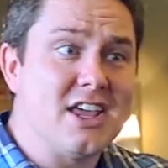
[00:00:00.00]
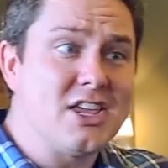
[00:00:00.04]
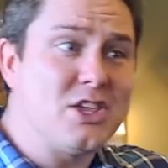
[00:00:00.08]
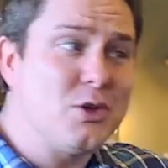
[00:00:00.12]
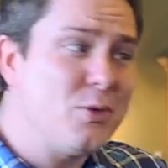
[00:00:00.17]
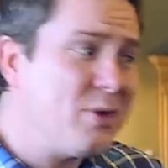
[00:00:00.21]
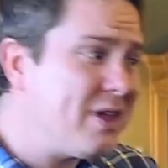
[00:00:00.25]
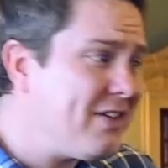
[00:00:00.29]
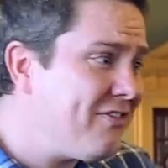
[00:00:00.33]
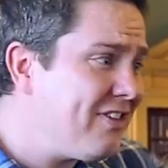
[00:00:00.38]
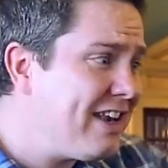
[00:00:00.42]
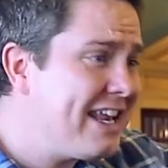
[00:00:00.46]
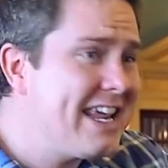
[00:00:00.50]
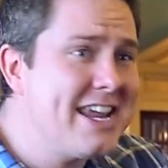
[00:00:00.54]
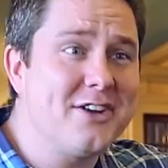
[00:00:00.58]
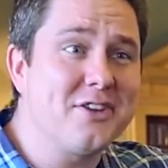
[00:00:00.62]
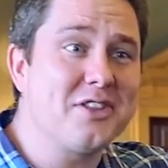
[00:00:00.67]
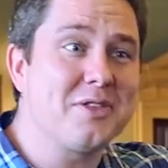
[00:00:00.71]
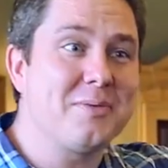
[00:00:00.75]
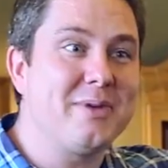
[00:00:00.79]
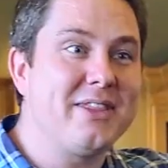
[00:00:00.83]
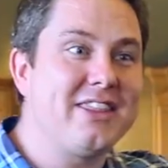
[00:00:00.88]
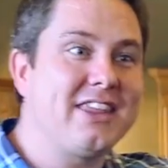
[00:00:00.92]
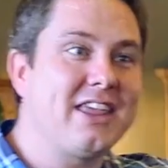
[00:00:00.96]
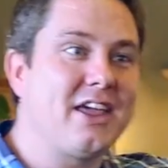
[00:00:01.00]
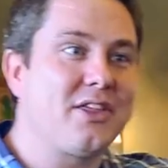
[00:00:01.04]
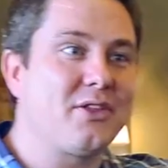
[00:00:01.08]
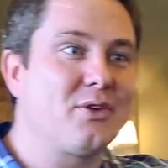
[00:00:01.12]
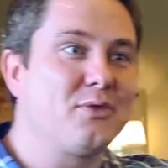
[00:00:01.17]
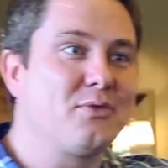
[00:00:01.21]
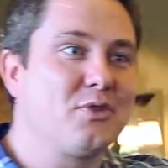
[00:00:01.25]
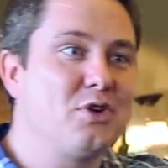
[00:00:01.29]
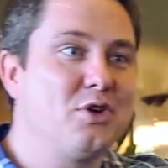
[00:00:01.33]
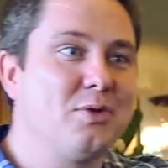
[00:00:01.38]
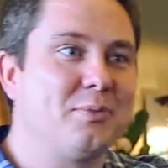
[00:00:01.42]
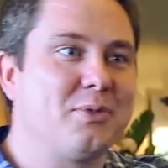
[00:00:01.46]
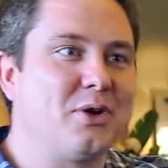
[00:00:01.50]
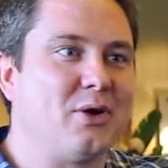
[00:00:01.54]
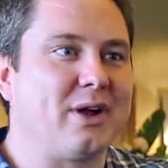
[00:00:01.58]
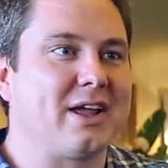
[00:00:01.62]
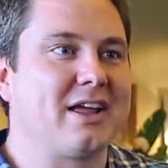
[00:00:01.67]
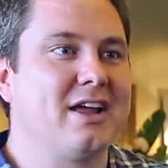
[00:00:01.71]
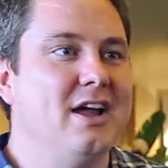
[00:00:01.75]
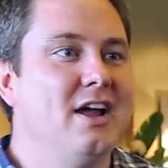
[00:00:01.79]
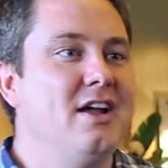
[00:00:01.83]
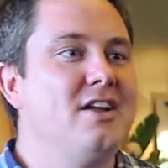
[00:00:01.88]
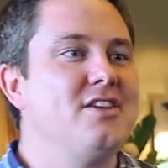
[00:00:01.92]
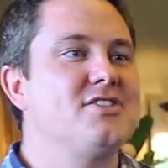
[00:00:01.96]
You even hear them in the other room
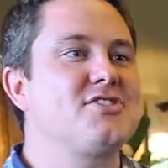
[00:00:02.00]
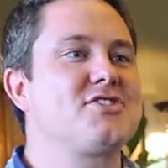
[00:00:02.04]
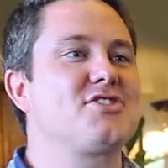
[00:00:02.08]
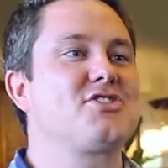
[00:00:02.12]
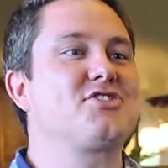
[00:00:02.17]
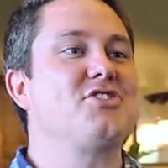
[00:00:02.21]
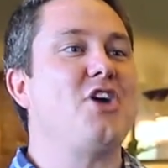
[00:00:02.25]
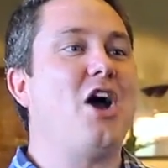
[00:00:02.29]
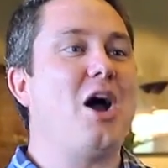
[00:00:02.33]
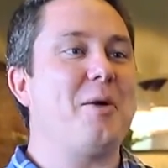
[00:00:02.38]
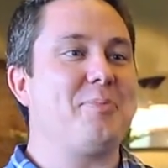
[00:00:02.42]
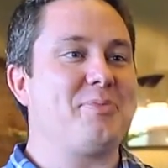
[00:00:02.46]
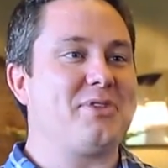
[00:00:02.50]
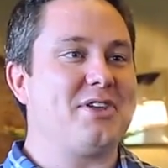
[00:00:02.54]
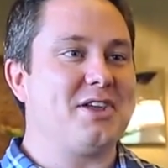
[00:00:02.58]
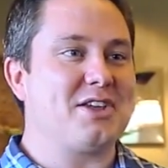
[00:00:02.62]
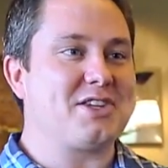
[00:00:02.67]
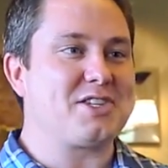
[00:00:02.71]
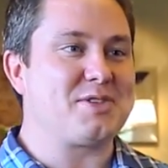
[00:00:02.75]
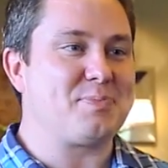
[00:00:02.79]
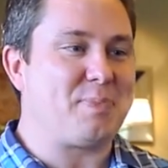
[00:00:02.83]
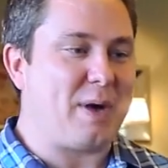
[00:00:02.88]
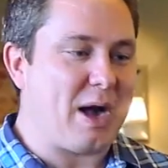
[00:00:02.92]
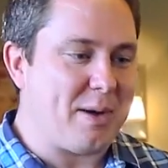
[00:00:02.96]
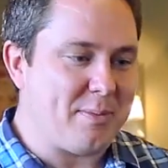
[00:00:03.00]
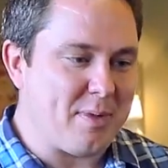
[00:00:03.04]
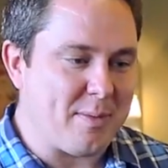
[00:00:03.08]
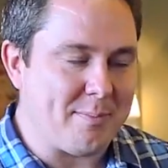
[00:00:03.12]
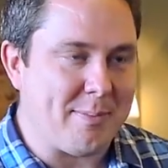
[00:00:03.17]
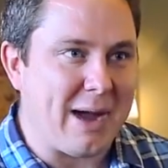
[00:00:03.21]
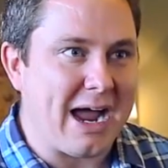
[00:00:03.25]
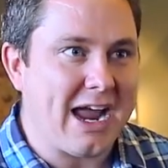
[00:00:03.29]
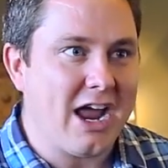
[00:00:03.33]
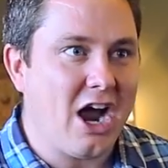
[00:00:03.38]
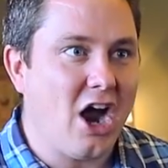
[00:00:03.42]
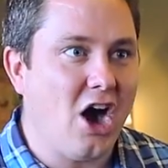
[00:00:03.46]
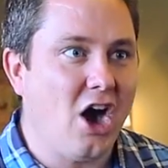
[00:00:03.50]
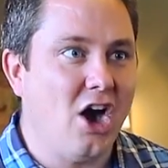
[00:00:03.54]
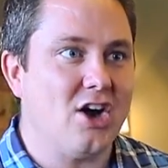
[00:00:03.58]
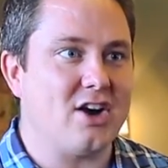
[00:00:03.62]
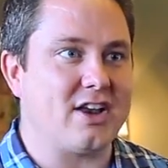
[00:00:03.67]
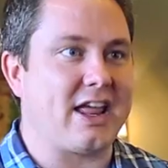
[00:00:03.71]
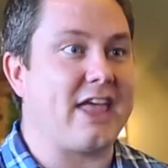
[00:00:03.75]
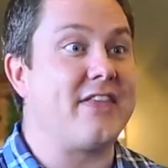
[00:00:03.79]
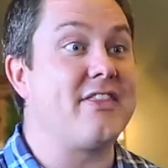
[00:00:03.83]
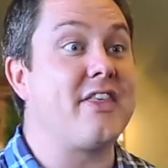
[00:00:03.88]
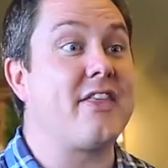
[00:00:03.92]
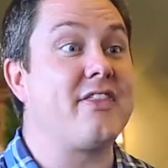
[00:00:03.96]
going, stop the experiment, my
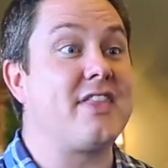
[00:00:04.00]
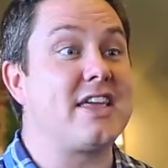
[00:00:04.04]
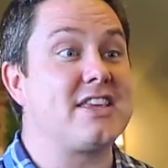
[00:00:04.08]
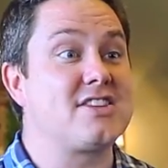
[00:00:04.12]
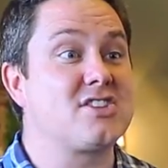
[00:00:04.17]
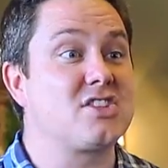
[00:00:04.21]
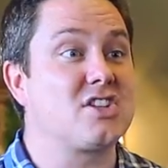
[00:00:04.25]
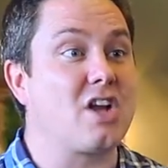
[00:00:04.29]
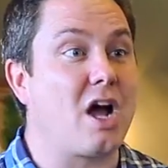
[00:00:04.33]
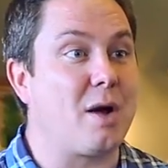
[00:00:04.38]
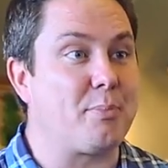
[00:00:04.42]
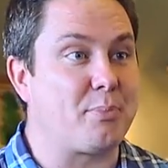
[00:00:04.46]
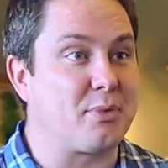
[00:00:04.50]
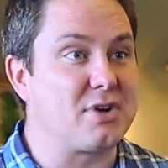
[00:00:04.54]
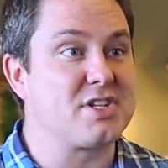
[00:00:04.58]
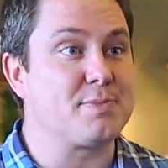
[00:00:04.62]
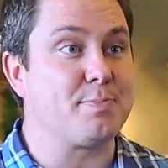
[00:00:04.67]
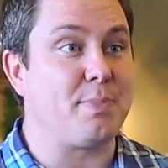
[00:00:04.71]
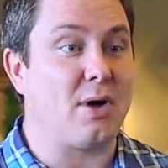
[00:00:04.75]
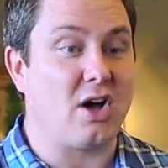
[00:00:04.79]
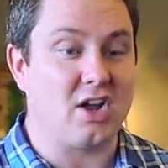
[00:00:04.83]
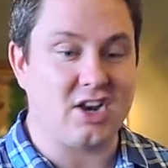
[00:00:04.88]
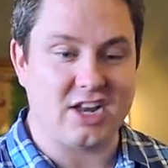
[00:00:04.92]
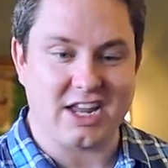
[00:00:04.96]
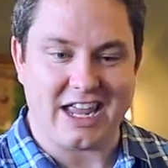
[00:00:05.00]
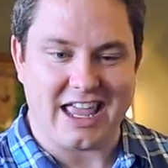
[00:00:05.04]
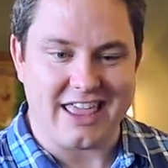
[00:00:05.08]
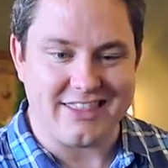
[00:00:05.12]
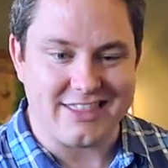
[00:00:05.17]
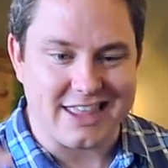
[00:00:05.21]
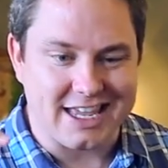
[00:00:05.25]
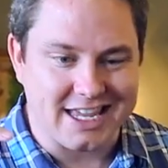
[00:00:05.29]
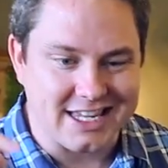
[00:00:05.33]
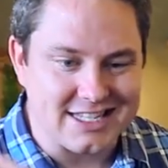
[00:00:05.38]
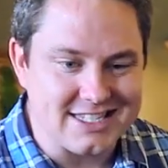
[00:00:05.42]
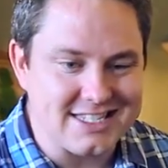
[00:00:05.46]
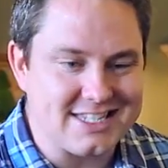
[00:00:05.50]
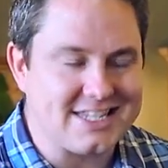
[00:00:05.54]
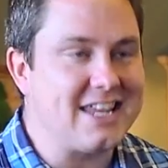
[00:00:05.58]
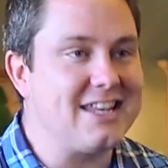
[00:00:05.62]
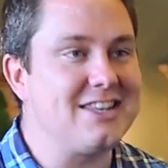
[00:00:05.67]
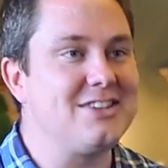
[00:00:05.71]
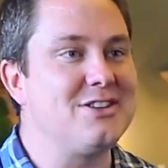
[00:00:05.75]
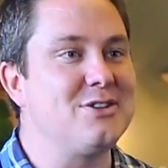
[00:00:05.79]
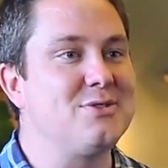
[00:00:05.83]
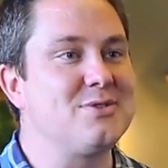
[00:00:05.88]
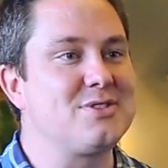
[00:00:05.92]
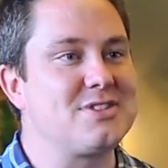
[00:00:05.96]
heart! And then they stop responding and they
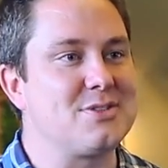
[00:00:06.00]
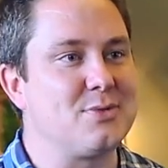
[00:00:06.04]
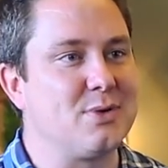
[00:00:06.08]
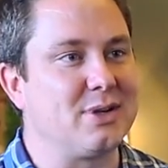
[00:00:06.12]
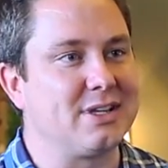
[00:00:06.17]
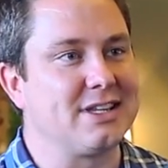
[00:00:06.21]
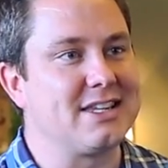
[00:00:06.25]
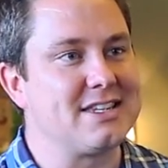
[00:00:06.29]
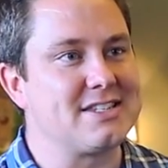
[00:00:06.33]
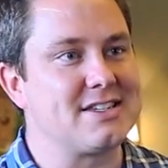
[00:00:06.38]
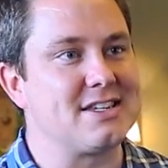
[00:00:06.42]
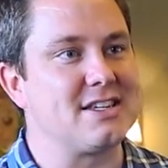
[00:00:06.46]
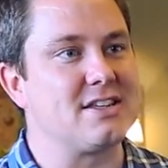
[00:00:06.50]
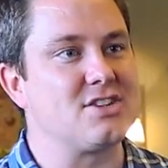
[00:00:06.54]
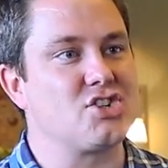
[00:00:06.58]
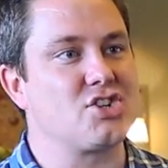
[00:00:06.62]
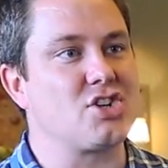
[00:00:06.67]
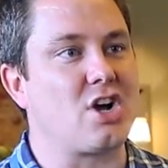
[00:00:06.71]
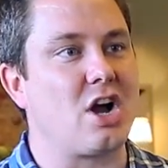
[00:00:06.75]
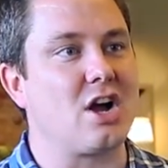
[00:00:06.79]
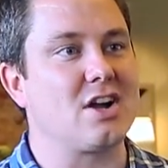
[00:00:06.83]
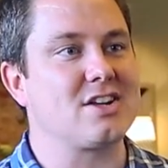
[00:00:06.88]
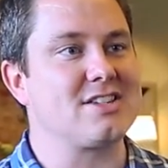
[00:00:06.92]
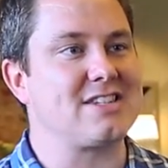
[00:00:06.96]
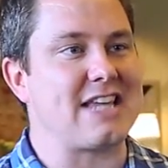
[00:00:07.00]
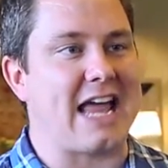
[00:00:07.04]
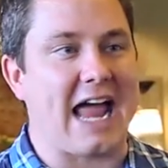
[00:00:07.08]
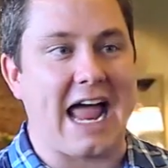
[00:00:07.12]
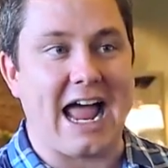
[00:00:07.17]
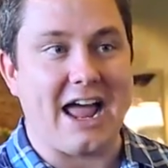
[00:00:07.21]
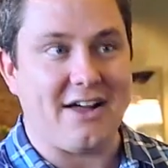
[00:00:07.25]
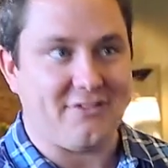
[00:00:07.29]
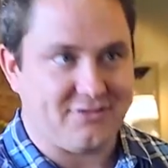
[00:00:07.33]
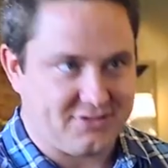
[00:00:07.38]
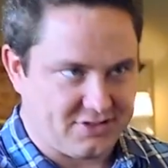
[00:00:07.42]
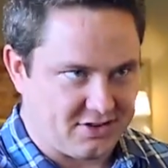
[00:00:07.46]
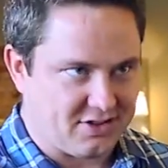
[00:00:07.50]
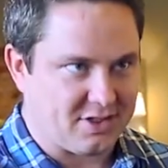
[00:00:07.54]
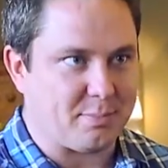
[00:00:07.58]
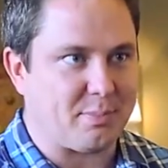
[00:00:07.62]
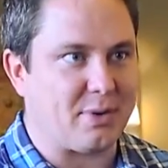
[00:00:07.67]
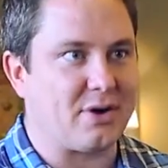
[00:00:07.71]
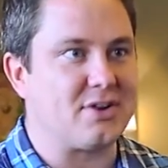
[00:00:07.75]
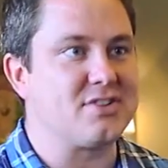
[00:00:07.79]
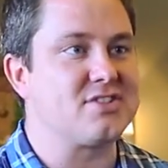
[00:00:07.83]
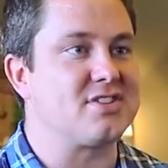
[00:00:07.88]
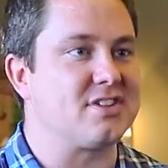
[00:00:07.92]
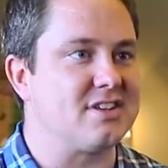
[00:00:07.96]
continue to elicit shocks after the
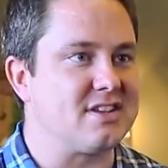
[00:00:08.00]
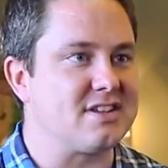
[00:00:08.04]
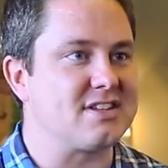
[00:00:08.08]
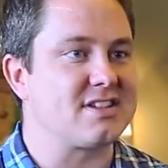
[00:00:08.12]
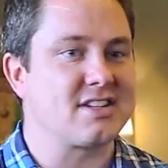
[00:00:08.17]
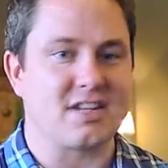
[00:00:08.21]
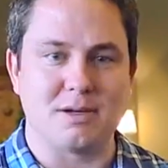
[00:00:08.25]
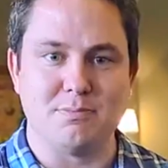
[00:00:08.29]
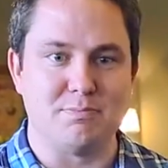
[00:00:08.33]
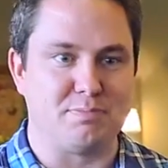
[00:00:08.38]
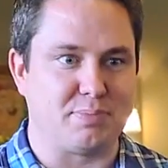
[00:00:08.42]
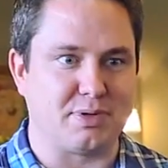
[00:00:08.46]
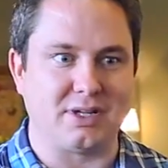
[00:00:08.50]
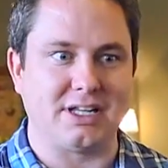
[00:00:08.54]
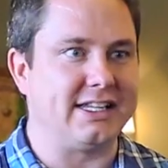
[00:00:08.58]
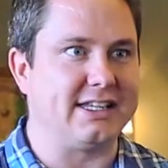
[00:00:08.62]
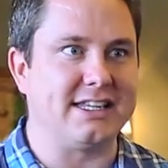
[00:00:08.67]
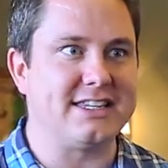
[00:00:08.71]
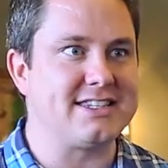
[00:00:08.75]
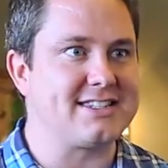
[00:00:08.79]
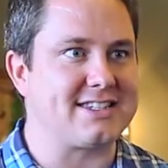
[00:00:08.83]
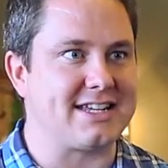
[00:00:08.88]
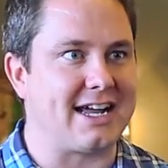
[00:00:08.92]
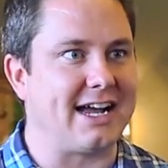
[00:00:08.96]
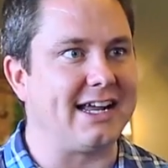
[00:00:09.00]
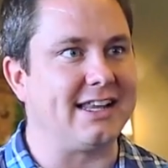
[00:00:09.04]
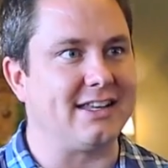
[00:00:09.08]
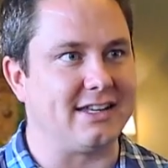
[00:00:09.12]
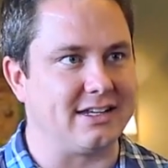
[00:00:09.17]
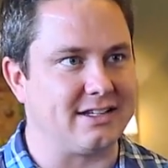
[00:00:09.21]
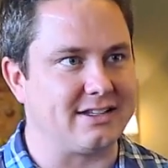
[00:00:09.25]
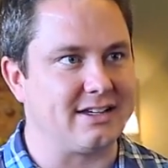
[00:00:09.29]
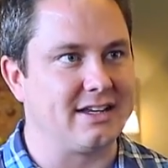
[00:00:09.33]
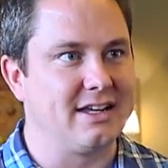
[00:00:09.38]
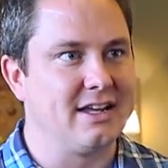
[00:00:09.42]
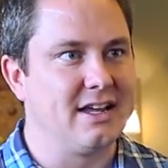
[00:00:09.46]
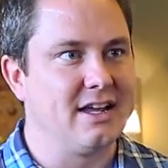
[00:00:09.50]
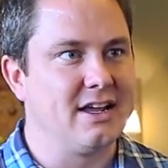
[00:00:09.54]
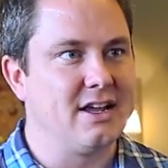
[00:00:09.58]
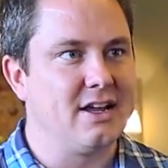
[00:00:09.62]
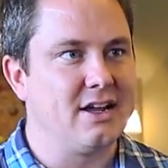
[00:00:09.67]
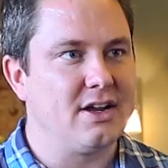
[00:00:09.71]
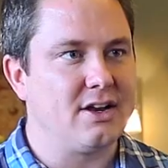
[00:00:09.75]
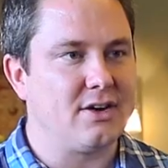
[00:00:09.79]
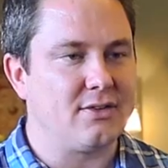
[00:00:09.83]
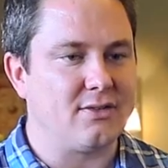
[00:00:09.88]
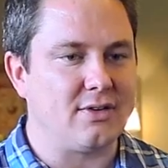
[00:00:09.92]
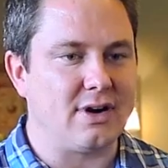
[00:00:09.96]
person is completely silent,
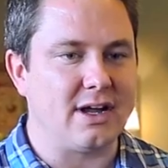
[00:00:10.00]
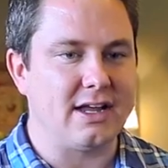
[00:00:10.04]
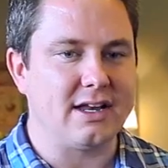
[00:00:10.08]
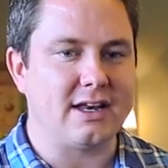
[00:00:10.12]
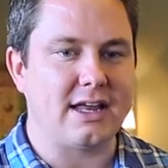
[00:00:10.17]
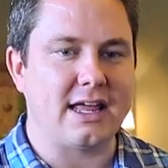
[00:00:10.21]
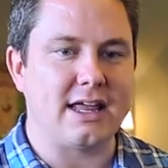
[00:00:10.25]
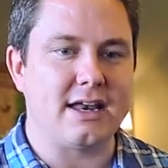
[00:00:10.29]
mm-hmm. right?